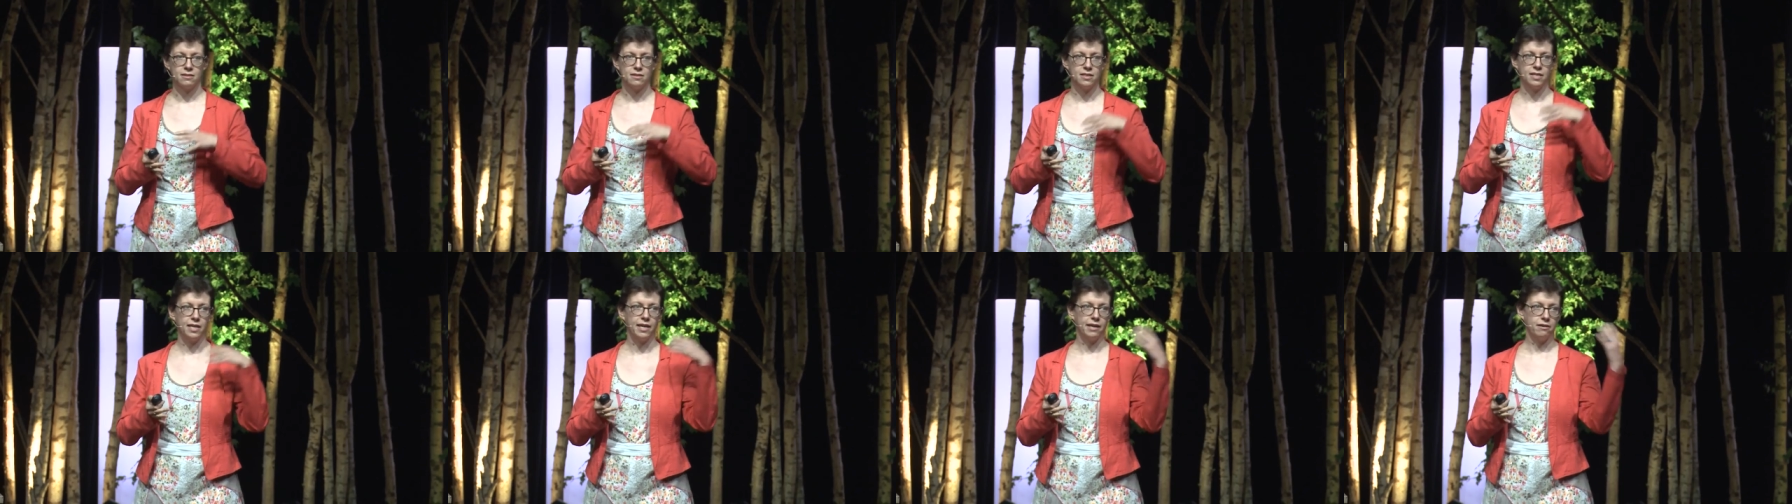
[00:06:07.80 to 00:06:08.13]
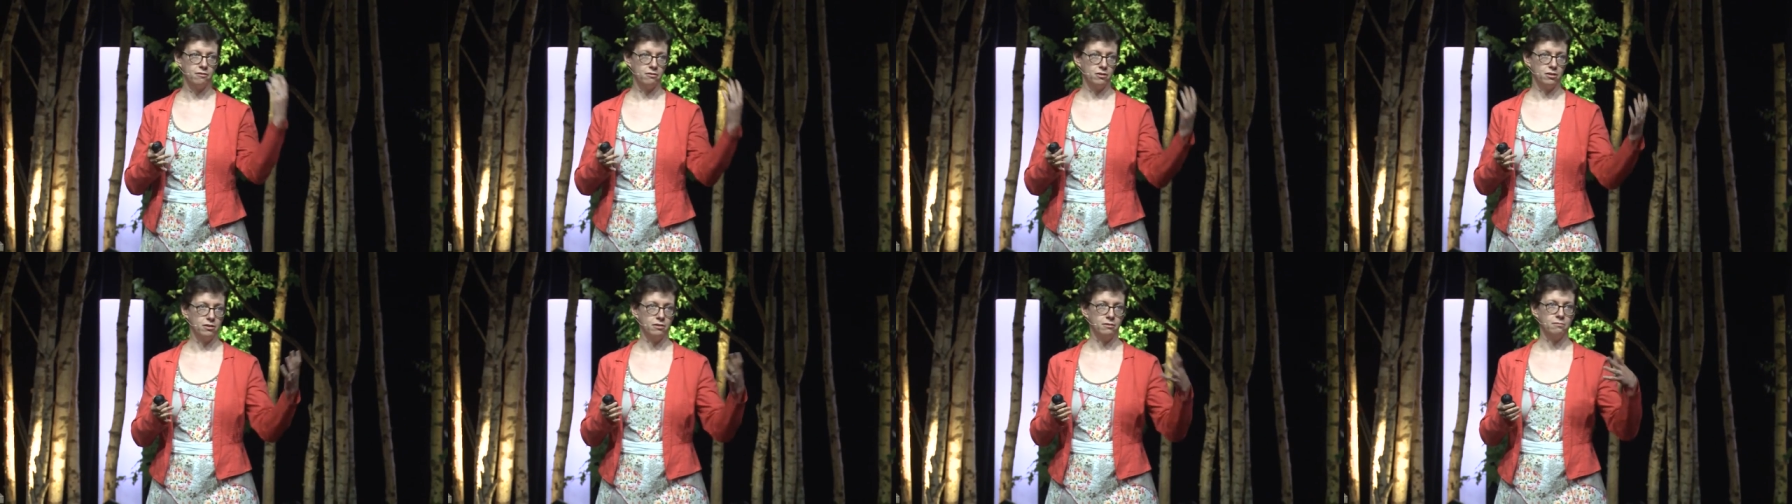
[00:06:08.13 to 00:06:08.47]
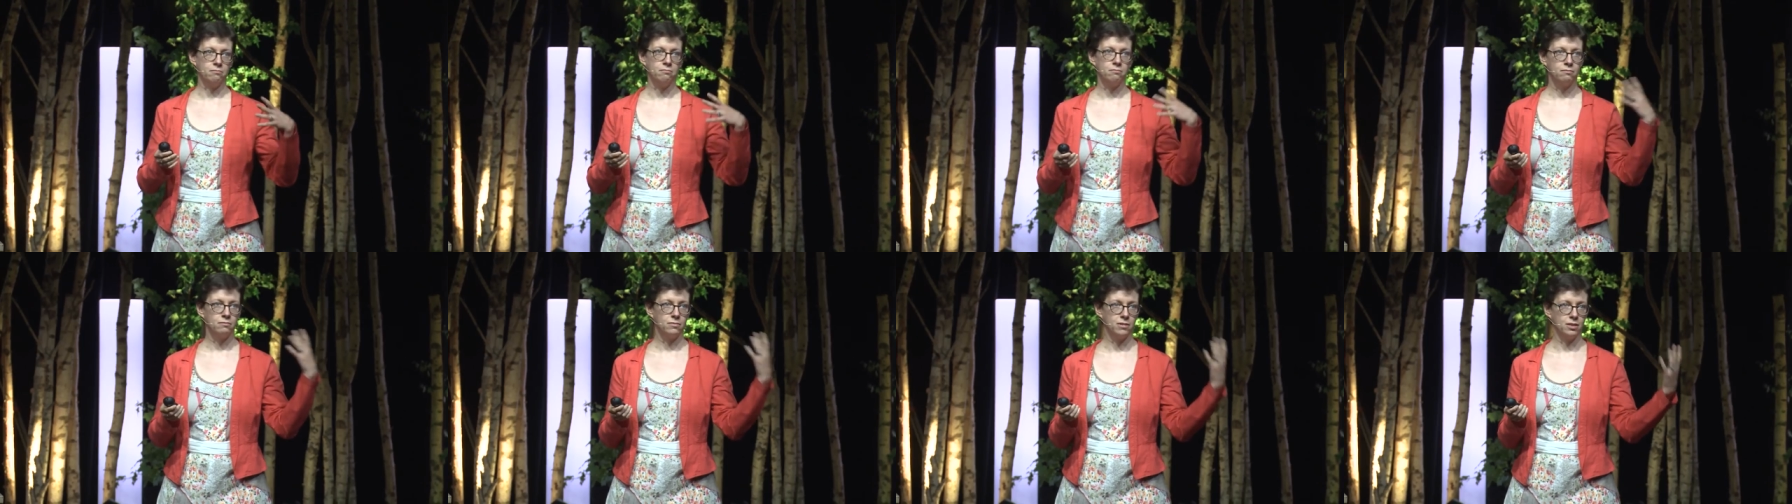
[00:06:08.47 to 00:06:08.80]
it's the error
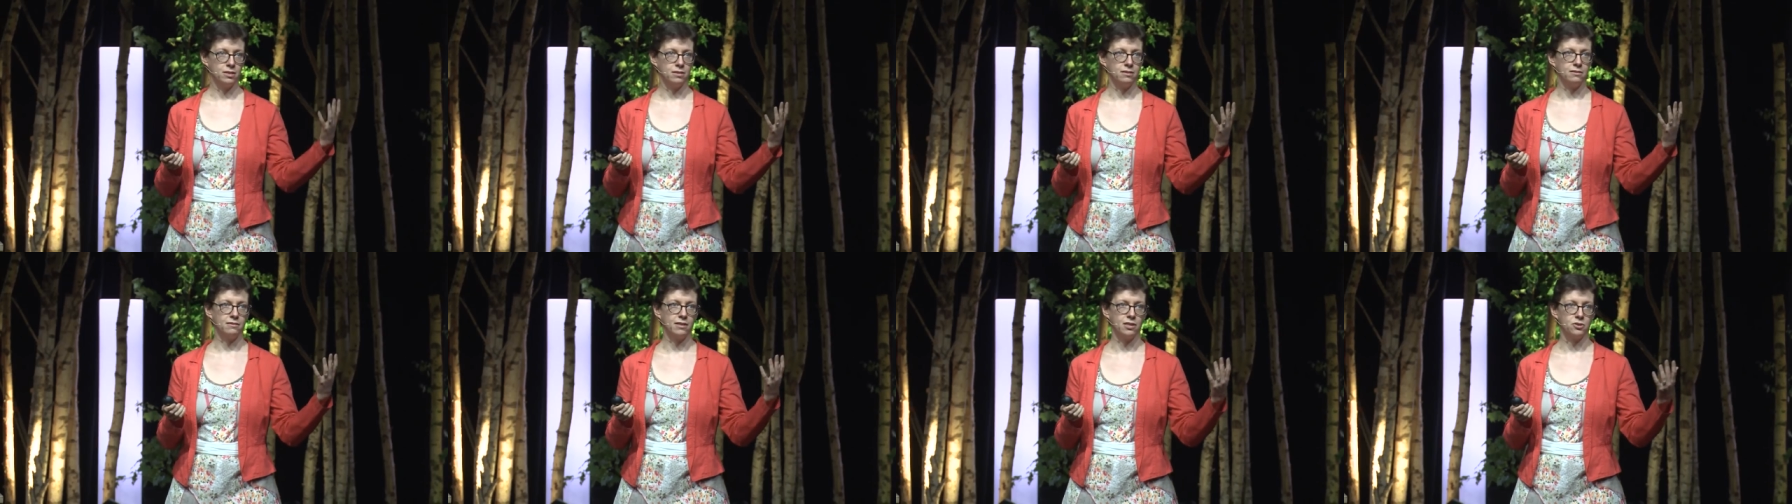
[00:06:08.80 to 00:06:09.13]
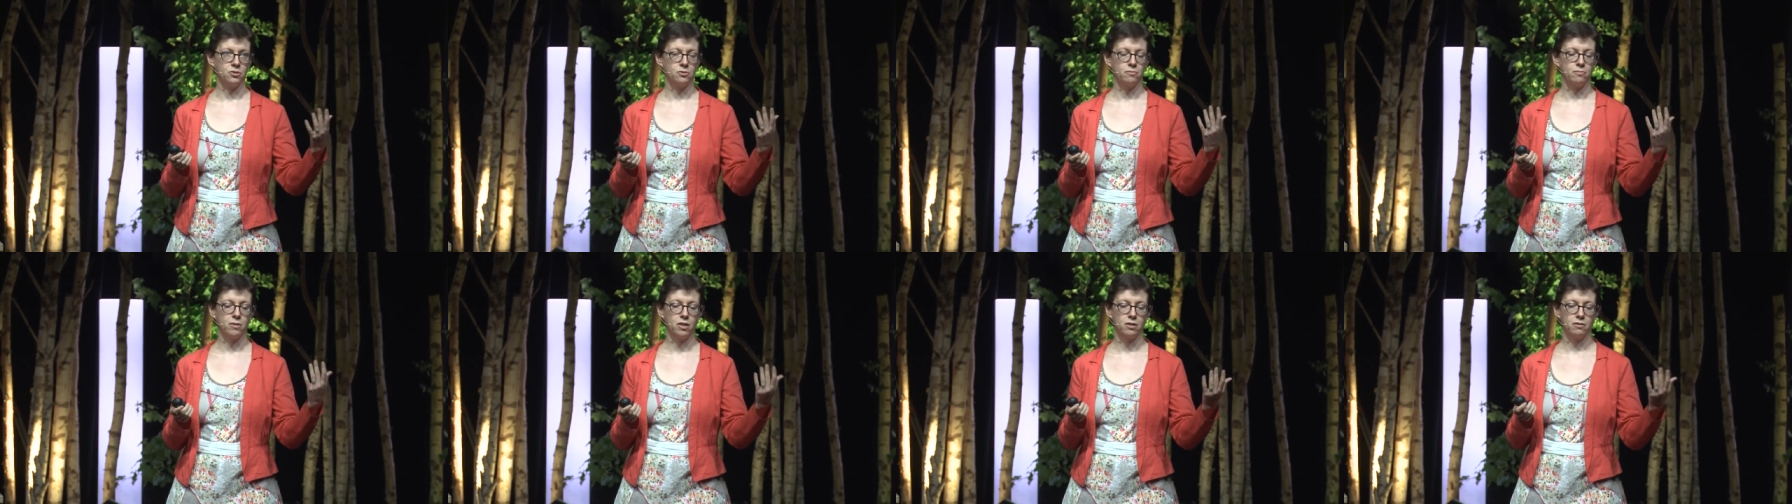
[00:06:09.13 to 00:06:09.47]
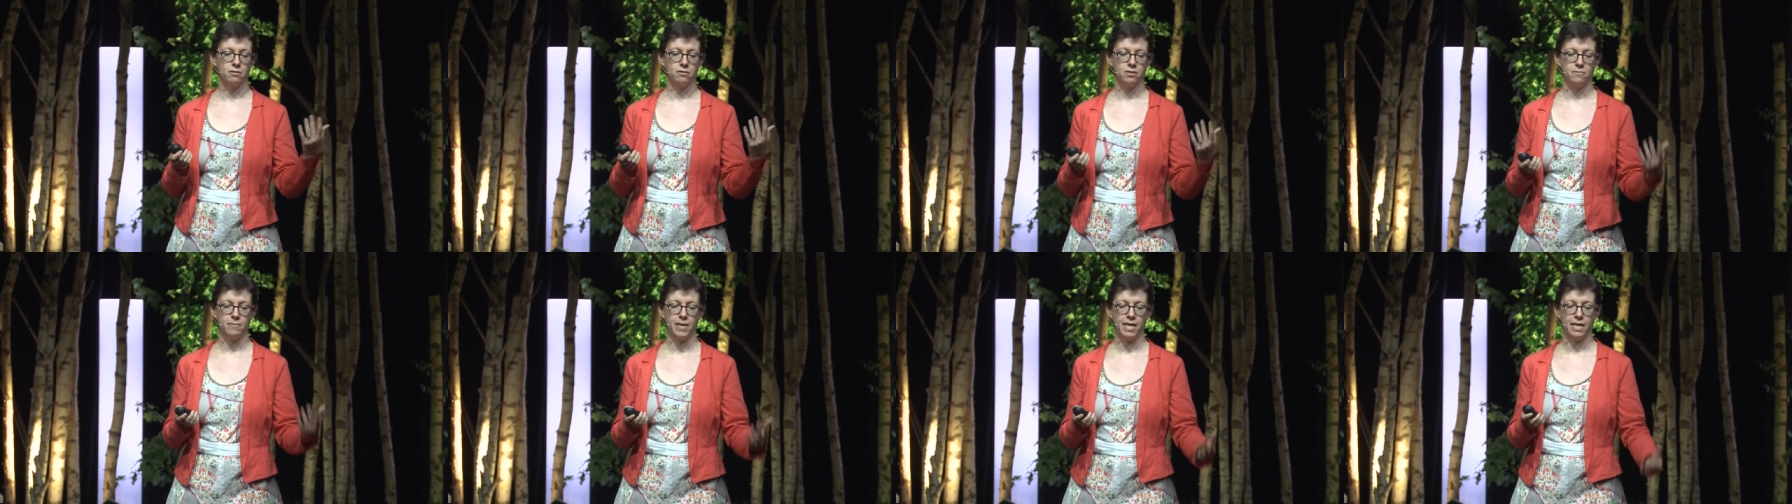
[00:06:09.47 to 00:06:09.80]
uh, that your
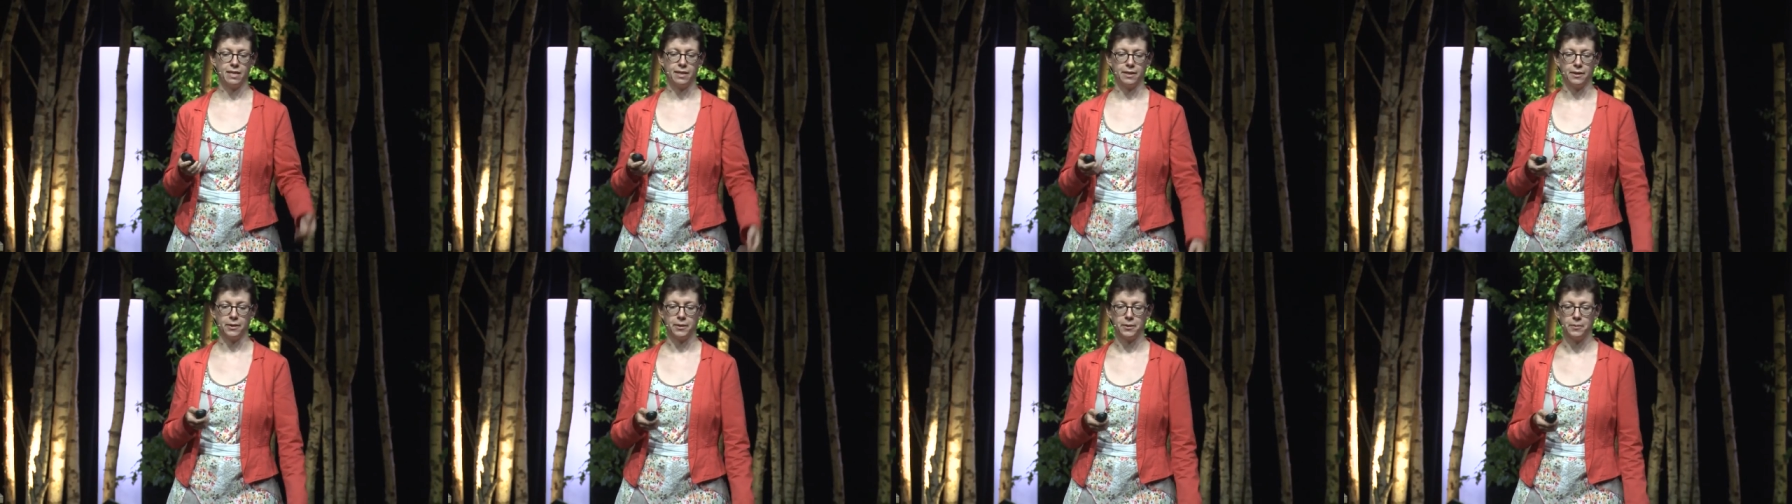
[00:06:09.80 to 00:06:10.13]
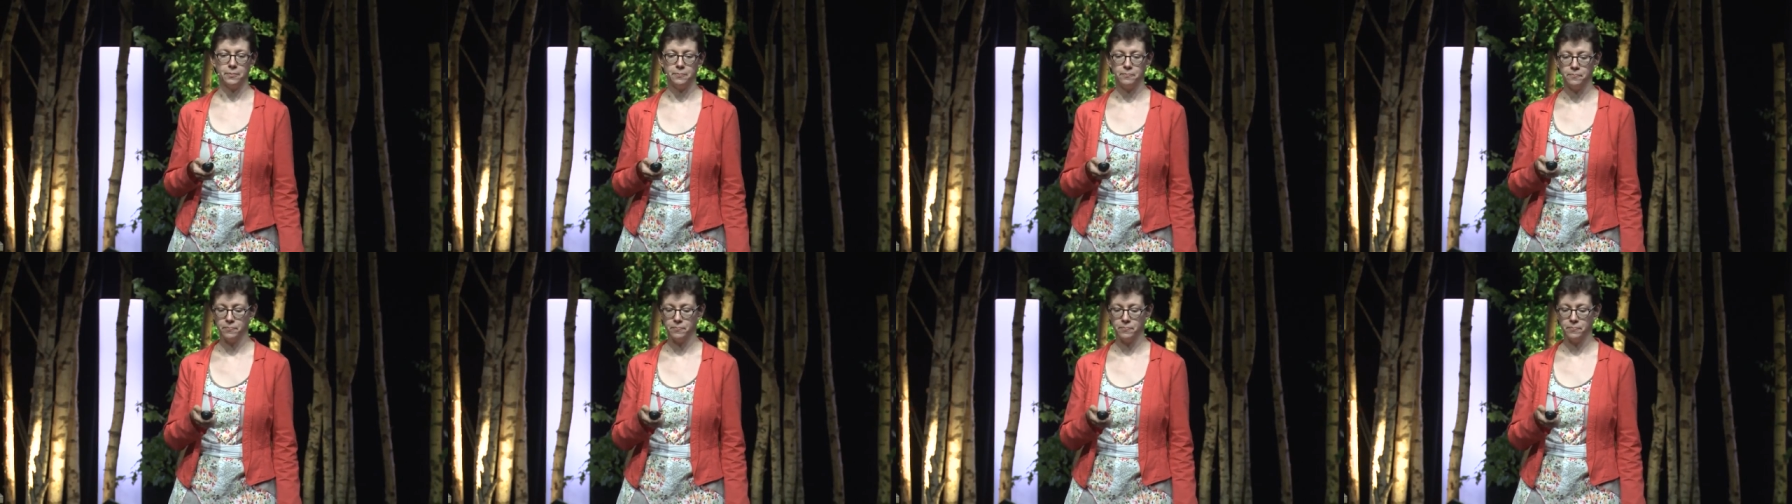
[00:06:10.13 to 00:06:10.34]
model is making.